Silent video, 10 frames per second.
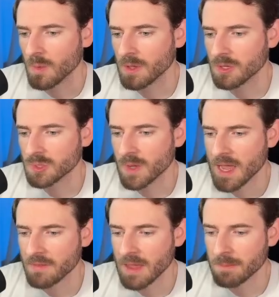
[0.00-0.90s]
We also
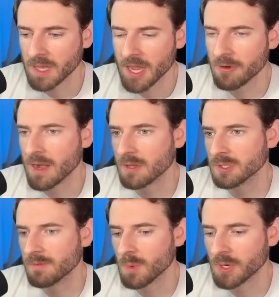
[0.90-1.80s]
have a playground.
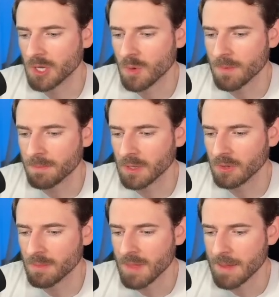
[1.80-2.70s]
So if you want to go and
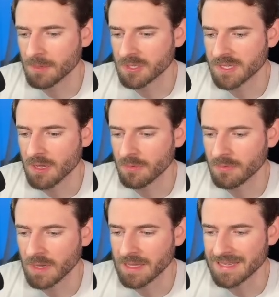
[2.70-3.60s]
build a map
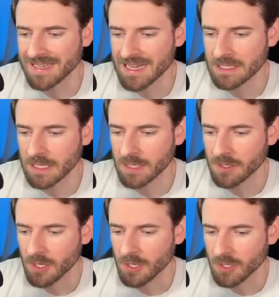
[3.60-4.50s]
yourself and then test it,
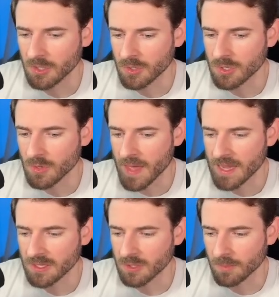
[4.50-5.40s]
you can do
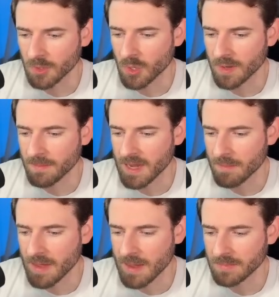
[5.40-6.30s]
that. So I'm going to go ahead and make a
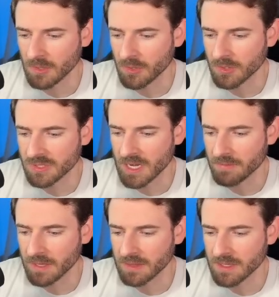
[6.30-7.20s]
map that looks kind of
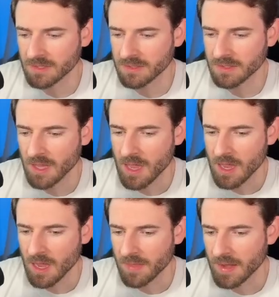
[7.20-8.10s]
like this.
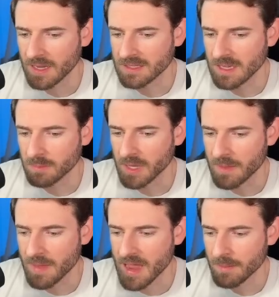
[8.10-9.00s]
And then I can say play
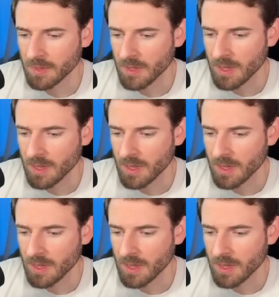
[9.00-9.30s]
map.